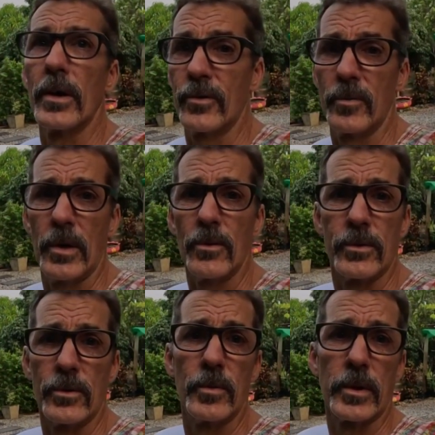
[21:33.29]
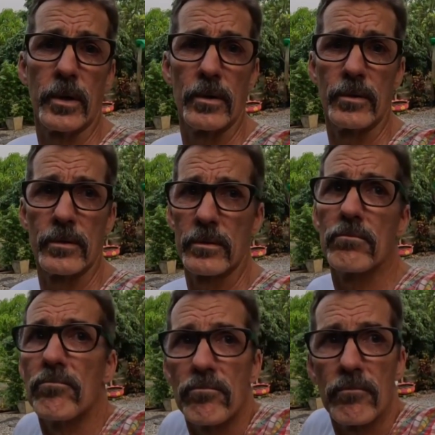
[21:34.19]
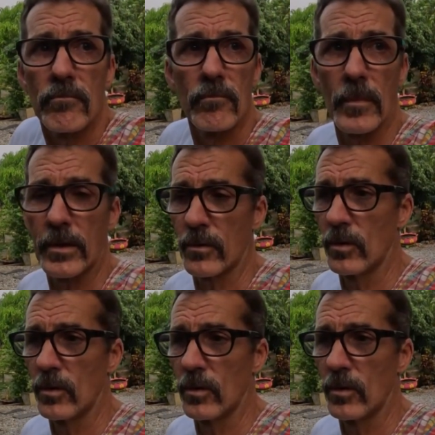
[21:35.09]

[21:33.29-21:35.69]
I should be able to because it's